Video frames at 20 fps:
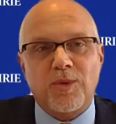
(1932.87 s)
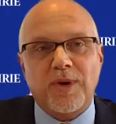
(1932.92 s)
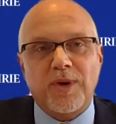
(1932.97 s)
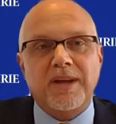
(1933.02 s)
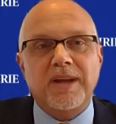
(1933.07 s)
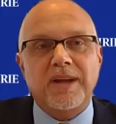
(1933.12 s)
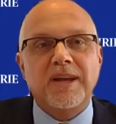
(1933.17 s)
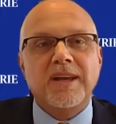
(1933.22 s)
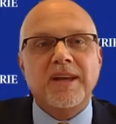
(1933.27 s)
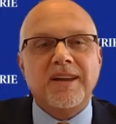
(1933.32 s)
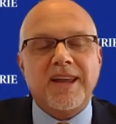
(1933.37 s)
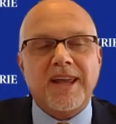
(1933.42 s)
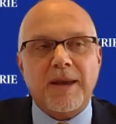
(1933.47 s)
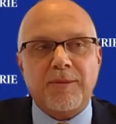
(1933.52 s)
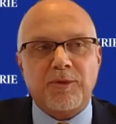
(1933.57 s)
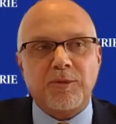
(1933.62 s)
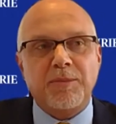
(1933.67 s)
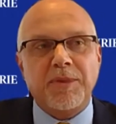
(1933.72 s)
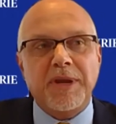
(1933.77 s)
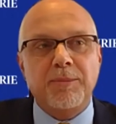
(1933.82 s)
we
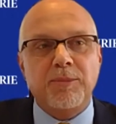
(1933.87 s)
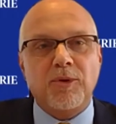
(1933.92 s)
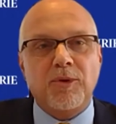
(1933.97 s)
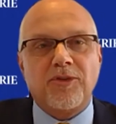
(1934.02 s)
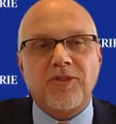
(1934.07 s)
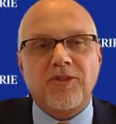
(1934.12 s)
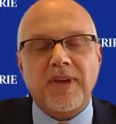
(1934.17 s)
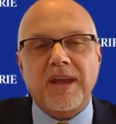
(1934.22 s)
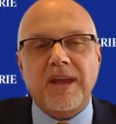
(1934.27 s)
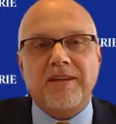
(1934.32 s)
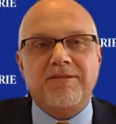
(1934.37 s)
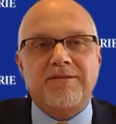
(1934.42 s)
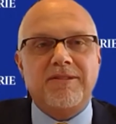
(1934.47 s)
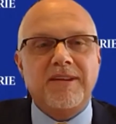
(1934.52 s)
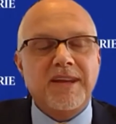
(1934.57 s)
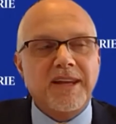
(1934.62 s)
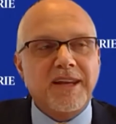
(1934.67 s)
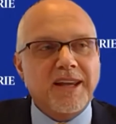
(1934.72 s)
kept people safe